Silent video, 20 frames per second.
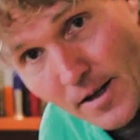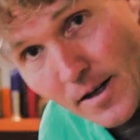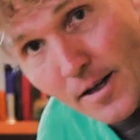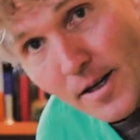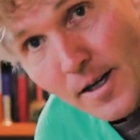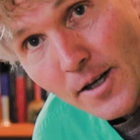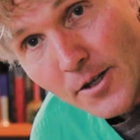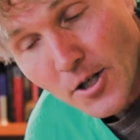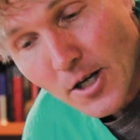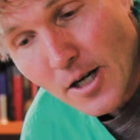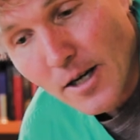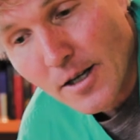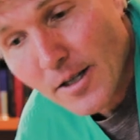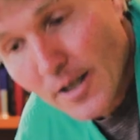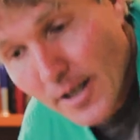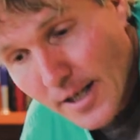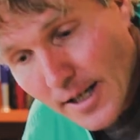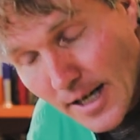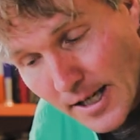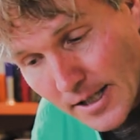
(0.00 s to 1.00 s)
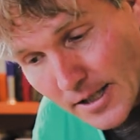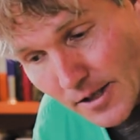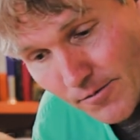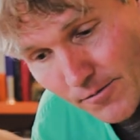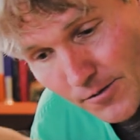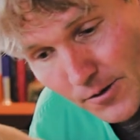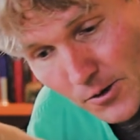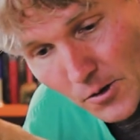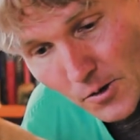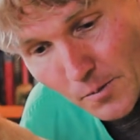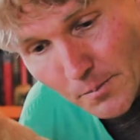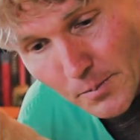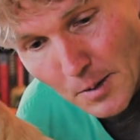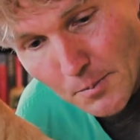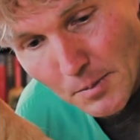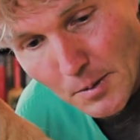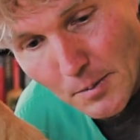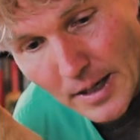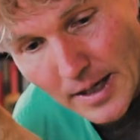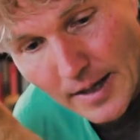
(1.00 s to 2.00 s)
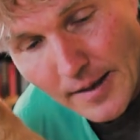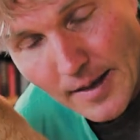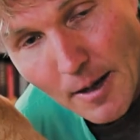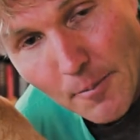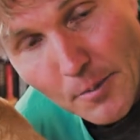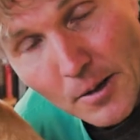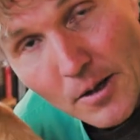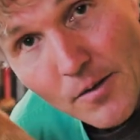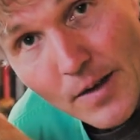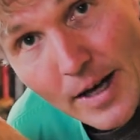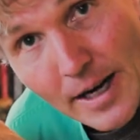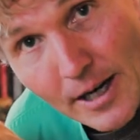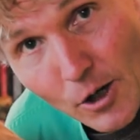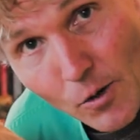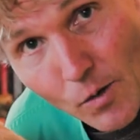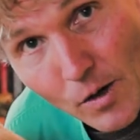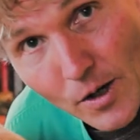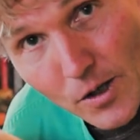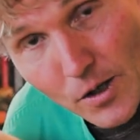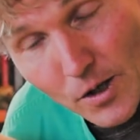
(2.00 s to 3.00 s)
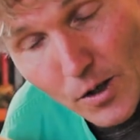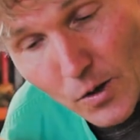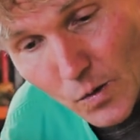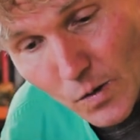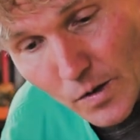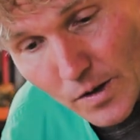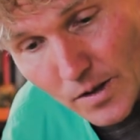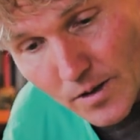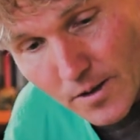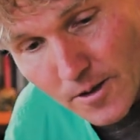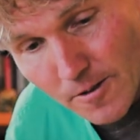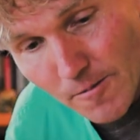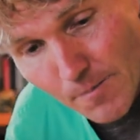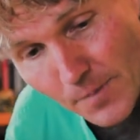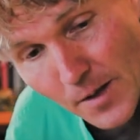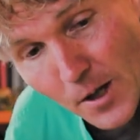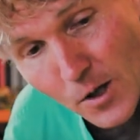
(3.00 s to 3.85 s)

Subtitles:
And you can actually feel Pippi making that bit of that grunting noise.